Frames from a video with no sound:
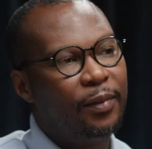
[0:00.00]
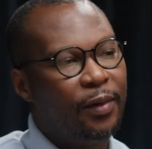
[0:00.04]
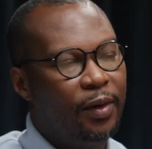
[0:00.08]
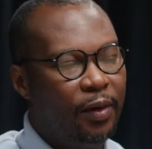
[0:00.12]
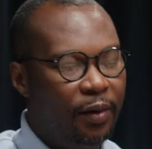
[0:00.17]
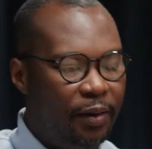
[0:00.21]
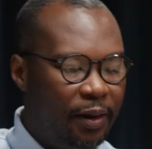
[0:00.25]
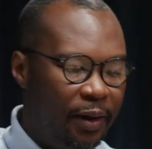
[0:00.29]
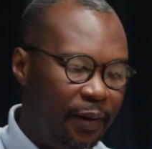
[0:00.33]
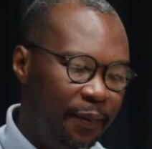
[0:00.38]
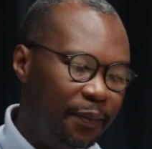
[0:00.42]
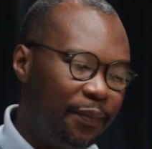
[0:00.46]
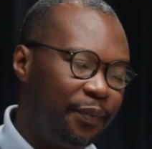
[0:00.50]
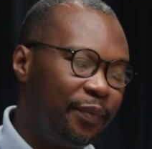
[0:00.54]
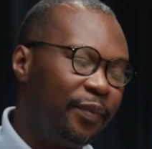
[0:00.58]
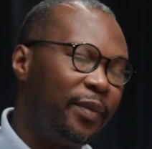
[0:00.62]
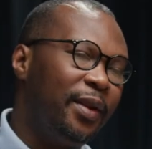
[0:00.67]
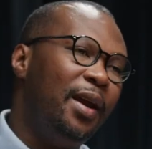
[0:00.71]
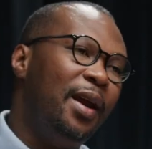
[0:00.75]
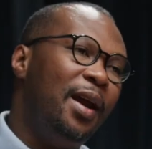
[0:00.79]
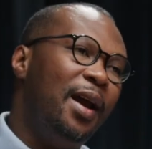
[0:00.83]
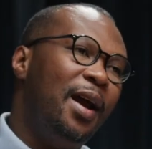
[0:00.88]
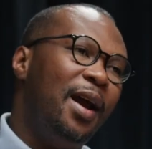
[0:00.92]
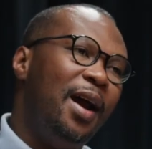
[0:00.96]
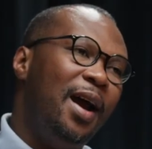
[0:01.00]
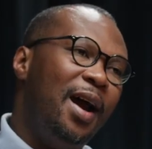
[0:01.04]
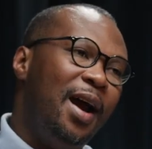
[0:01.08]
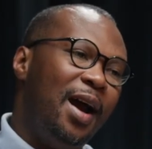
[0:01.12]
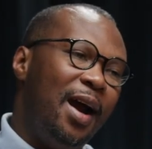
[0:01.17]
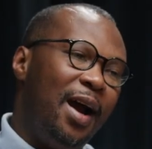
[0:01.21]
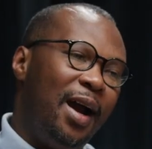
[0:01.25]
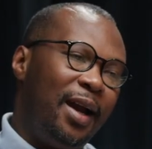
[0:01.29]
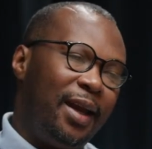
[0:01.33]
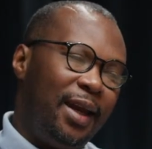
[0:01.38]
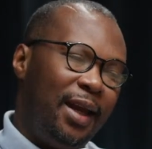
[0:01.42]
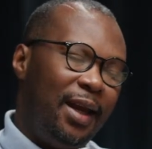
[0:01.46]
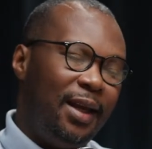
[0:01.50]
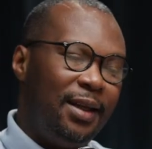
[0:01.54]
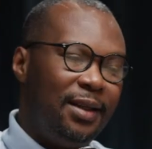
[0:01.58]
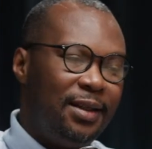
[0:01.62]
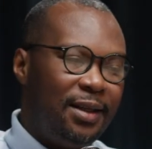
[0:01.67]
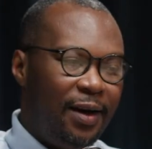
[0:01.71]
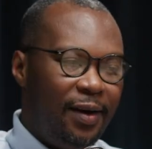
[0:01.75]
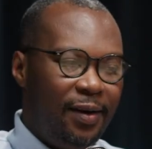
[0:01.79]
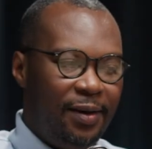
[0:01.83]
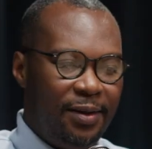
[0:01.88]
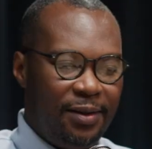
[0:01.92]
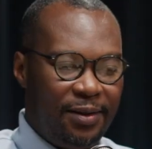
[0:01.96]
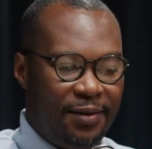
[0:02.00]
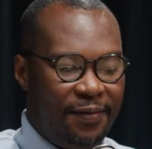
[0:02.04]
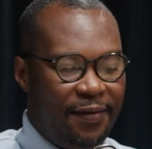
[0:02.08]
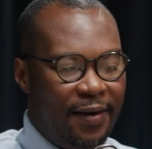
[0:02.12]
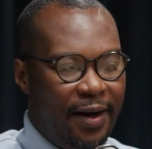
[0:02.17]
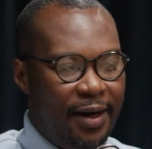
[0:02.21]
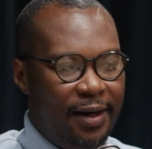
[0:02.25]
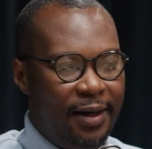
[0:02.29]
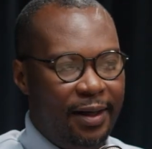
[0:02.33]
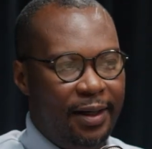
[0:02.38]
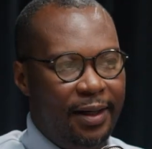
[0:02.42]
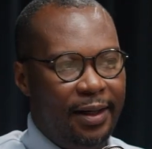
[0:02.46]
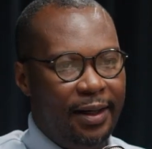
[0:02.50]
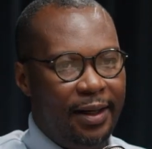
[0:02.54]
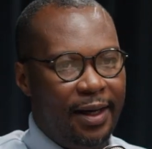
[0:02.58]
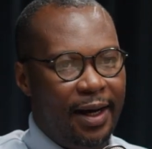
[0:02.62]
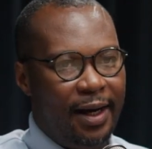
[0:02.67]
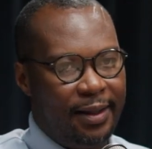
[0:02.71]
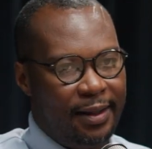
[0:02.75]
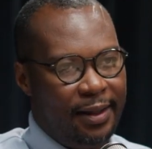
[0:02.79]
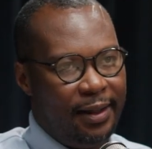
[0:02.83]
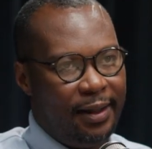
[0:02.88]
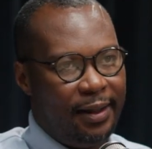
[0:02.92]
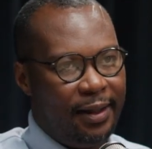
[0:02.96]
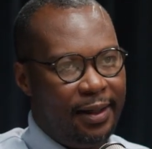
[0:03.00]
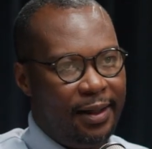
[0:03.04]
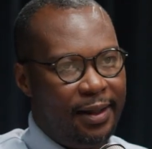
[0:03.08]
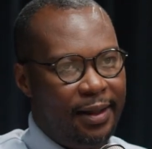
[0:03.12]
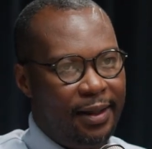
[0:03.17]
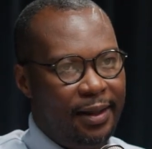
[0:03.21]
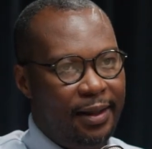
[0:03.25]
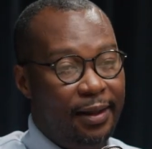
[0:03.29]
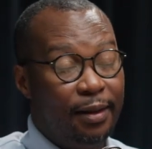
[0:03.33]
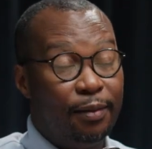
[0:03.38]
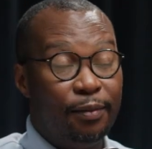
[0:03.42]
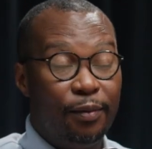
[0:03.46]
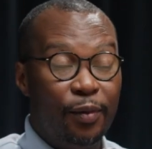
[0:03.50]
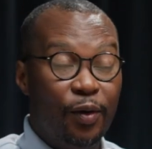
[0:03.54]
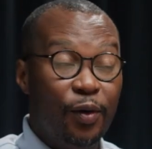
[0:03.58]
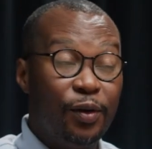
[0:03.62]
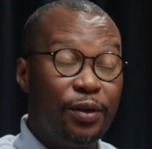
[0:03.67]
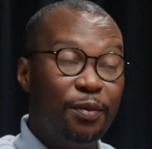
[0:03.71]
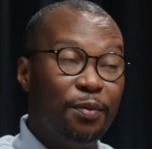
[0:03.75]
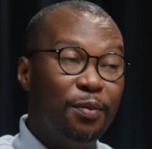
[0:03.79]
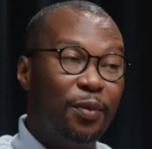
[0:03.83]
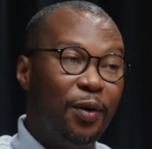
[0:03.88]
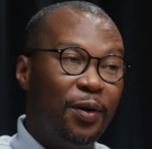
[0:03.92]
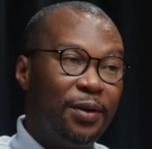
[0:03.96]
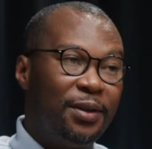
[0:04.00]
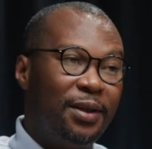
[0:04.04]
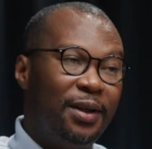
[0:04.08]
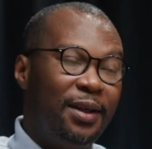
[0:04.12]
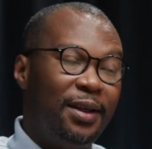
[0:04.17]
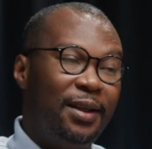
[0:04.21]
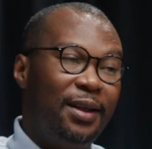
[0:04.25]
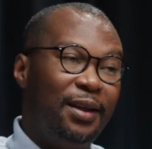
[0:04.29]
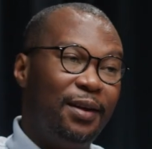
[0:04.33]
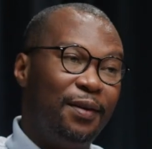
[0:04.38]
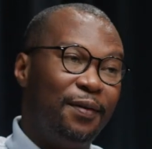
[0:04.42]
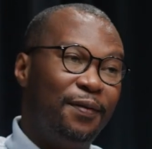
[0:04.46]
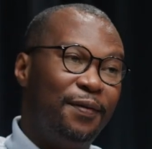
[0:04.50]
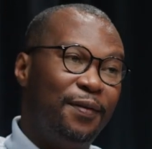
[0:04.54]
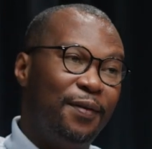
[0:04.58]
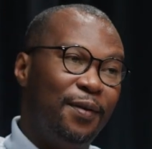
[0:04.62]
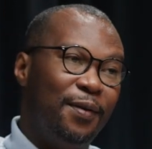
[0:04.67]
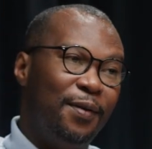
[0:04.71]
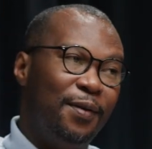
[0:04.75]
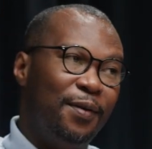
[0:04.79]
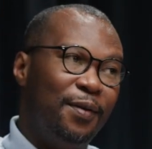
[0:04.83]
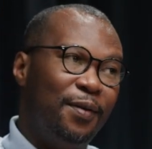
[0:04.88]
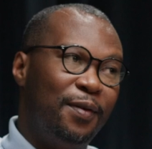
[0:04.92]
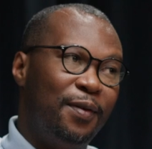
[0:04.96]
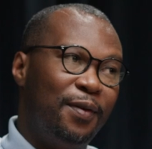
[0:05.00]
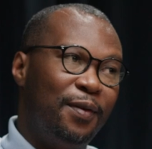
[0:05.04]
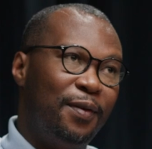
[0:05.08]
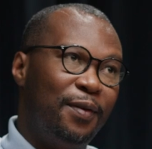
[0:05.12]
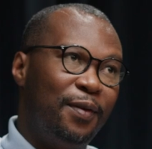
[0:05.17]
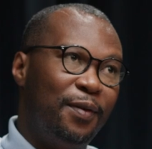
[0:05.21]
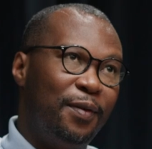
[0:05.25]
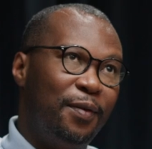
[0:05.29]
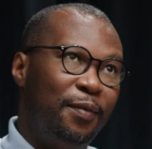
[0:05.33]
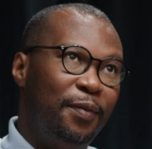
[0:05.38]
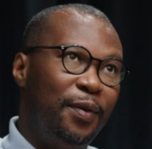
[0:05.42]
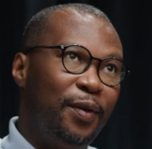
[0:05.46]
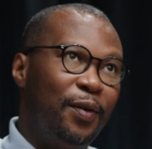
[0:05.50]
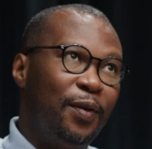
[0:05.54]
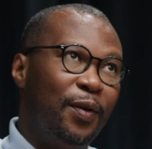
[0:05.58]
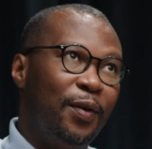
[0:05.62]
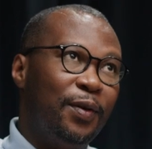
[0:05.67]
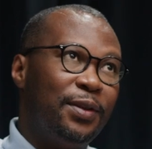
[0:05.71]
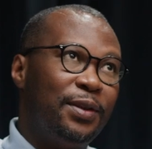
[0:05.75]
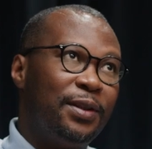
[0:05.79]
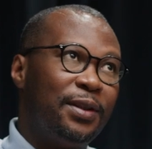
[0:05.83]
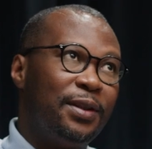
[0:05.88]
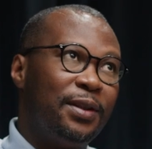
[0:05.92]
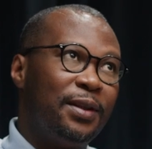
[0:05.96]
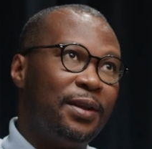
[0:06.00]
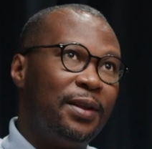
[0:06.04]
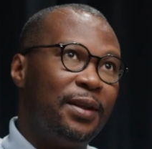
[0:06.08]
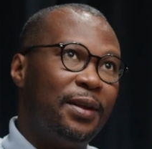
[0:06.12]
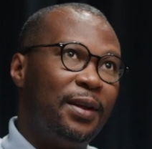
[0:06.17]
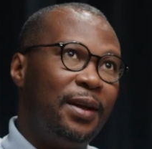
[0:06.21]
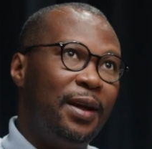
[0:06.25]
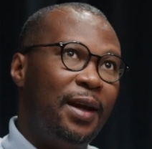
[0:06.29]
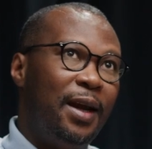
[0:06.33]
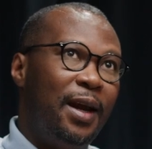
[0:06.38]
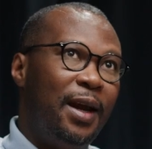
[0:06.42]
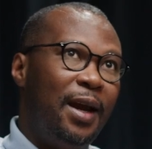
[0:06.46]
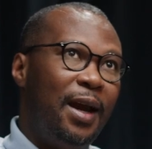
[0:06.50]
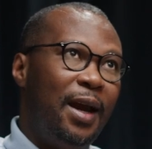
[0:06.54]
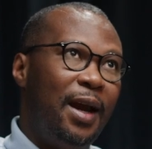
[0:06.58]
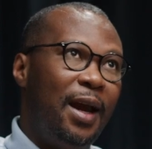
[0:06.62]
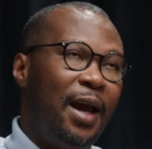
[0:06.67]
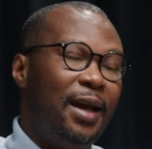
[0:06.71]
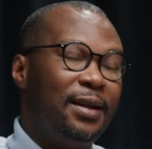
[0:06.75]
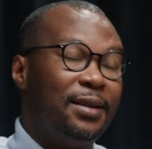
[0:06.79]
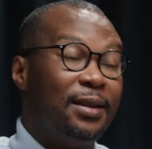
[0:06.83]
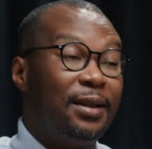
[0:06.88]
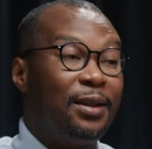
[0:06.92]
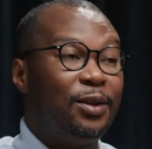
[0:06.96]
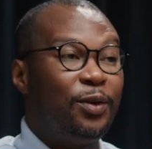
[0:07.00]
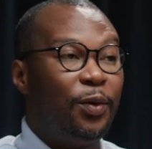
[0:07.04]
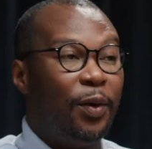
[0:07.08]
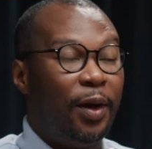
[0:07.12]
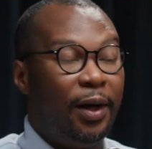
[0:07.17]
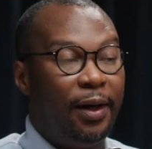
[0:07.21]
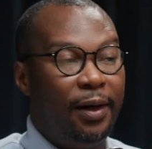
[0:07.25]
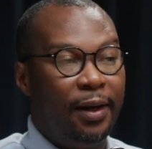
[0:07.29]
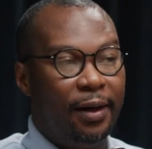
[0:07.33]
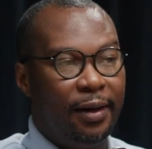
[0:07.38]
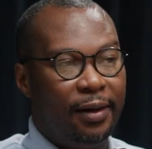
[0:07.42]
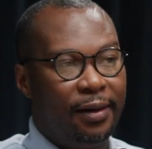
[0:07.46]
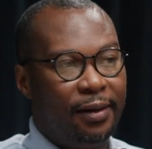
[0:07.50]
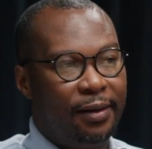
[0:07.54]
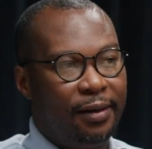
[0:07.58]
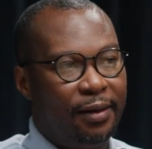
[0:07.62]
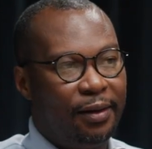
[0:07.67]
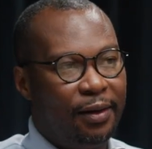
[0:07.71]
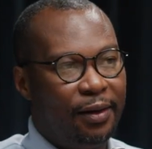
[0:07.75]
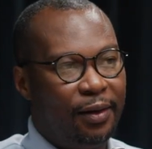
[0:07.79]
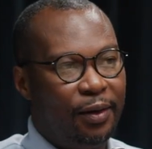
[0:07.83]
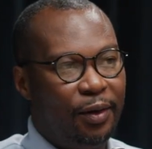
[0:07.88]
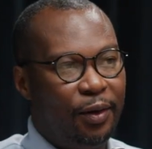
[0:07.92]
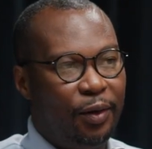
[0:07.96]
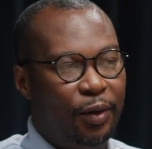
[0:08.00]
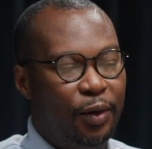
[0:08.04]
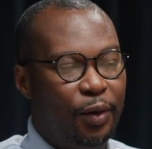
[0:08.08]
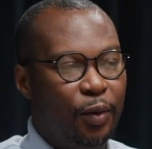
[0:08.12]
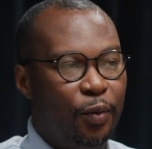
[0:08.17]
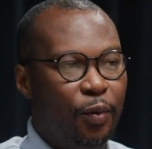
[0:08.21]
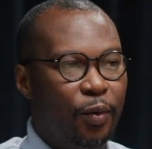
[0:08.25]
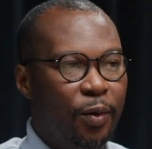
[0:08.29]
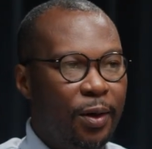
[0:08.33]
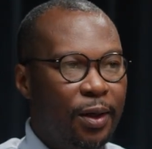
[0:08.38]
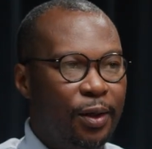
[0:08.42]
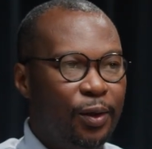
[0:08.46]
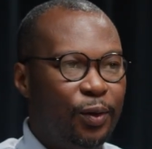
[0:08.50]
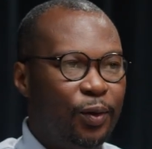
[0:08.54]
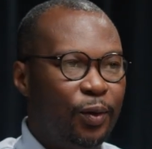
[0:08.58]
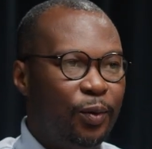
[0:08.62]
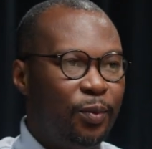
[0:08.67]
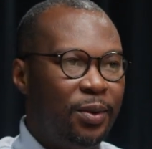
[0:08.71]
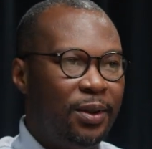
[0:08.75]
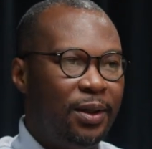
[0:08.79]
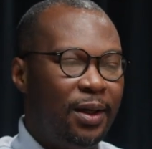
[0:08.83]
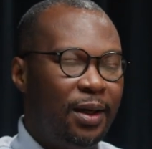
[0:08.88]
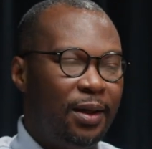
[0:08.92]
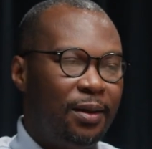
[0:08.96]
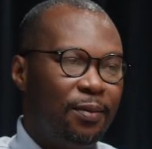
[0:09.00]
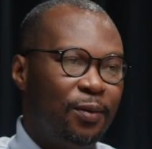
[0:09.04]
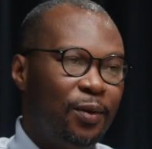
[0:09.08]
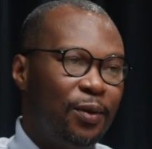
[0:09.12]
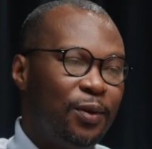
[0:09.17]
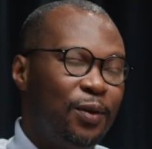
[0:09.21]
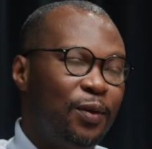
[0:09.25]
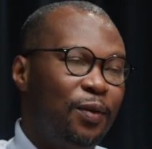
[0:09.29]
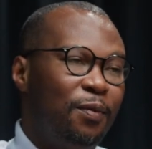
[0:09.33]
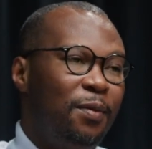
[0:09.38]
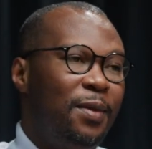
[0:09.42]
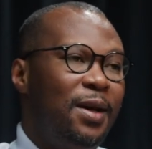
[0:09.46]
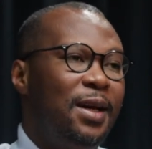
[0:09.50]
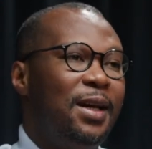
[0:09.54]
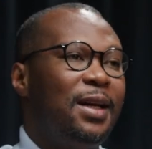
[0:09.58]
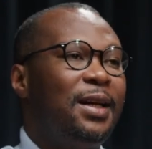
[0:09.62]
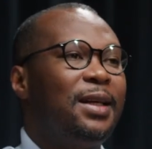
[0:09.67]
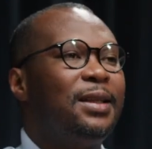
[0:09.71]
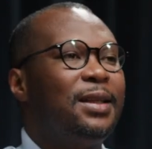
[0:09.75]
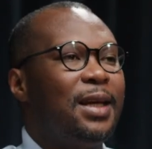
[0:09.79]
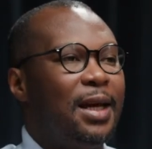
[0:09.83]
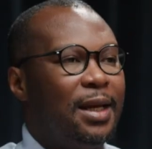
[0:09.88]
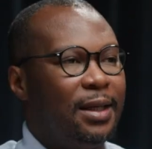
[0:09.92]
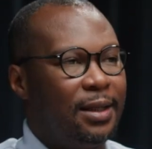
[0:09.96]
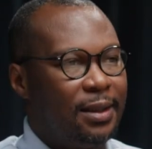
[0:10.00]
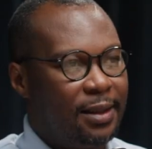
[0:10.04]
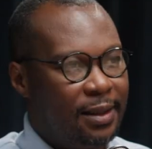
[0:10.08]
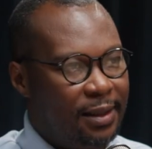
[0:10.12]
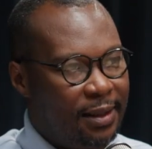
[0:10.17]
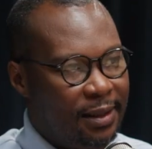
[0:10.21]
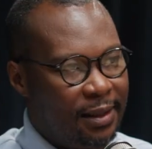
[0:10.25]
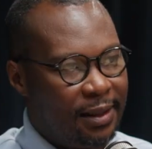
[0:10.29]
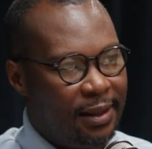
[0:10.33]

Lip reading: Okay. Again, Terence, finally, I think the most important thing because as a trader, you want to be able to make sense